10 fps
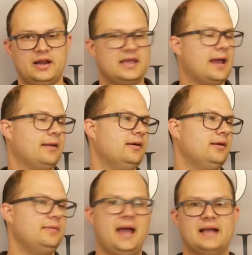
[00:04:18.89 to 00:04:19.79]
Again,
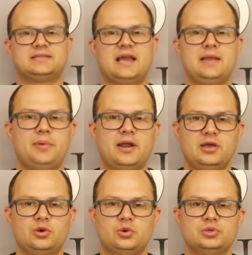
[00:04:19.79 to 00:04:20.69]
ask anybody
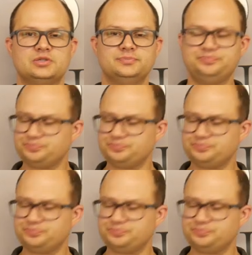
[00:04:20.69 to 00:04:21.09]
who's